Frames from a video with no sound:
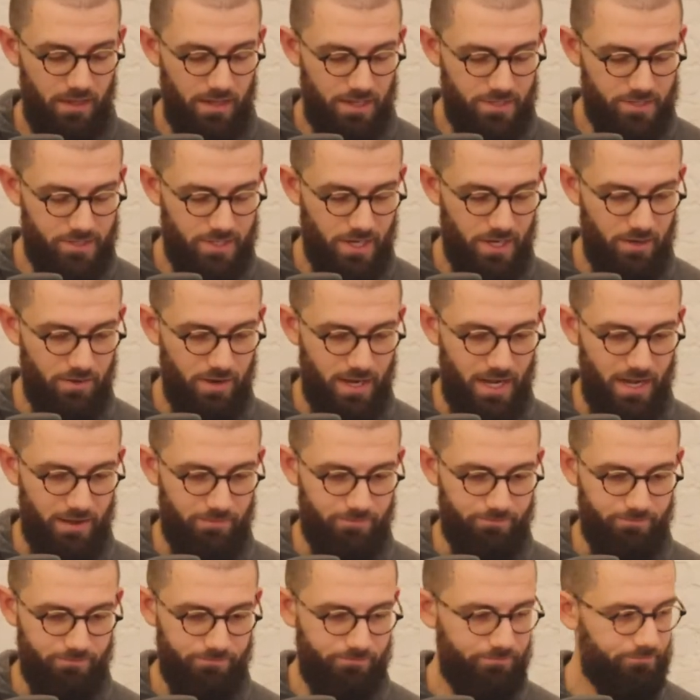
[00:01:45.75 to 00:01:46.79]

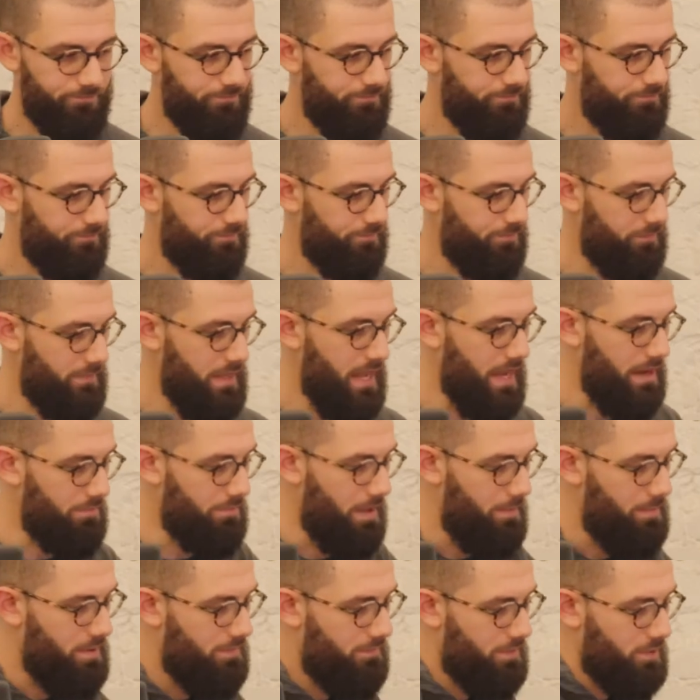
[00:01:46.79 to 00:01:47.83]
So,
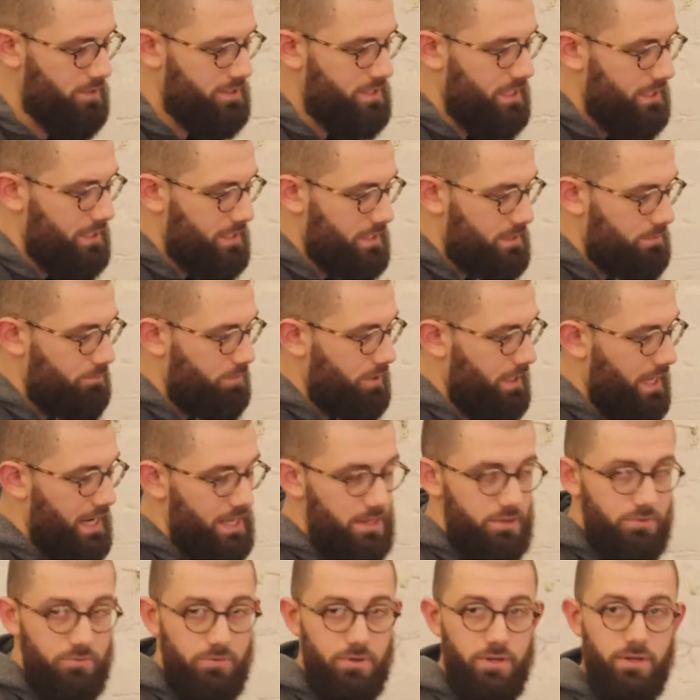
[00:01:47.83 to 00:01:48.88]
maybe first I'll just play
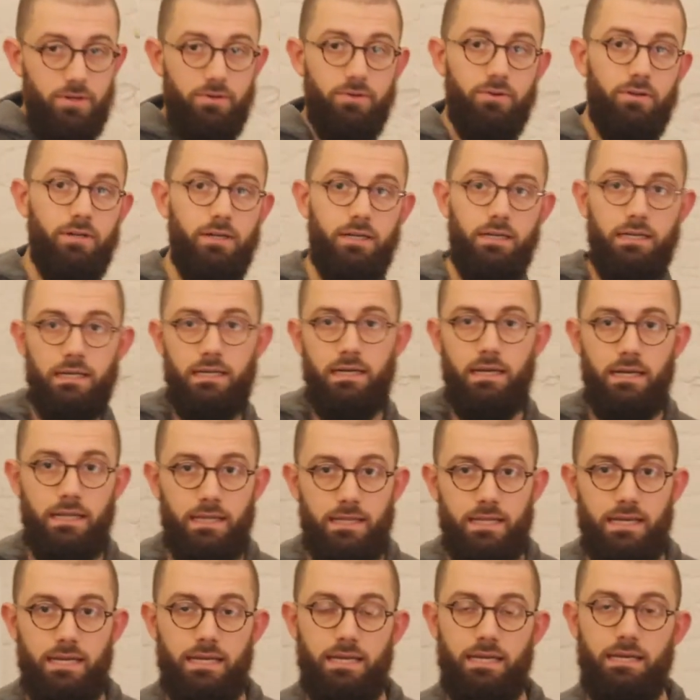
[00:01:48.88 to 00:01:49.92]
through
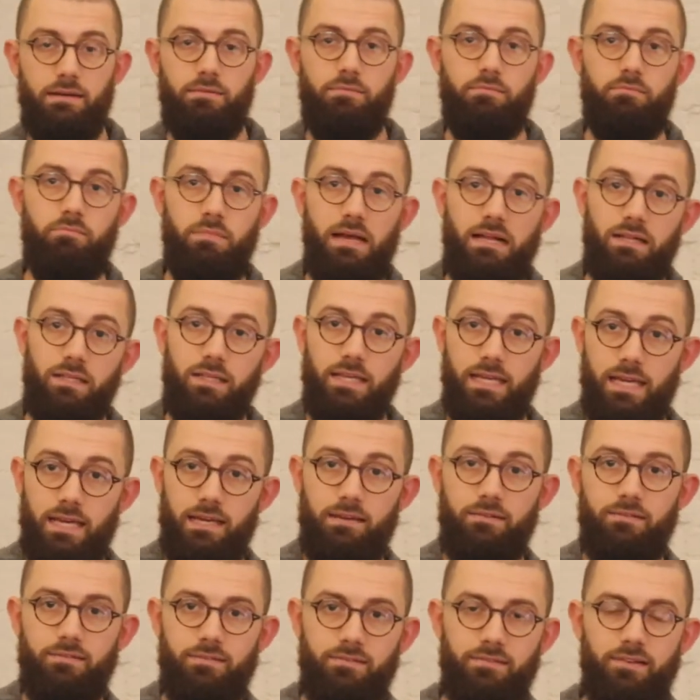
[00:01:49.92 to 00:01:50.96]
the
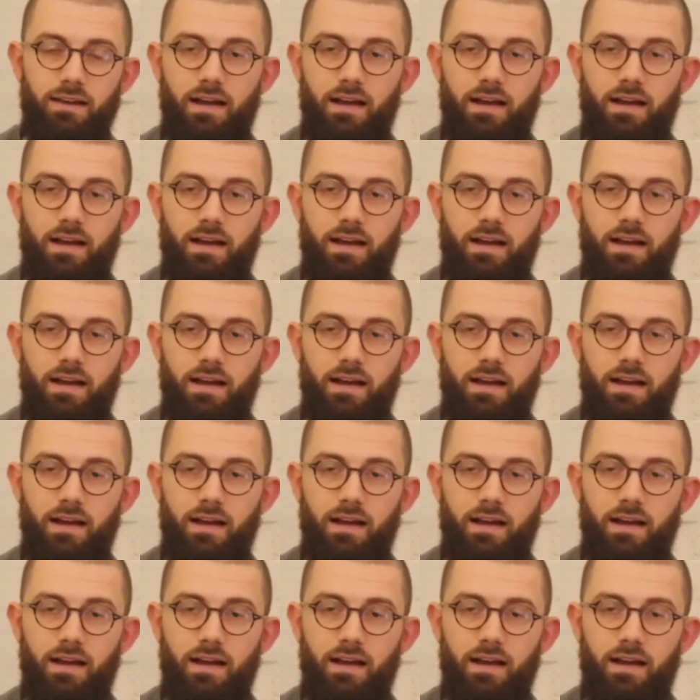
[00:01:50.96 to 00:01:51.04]
melody.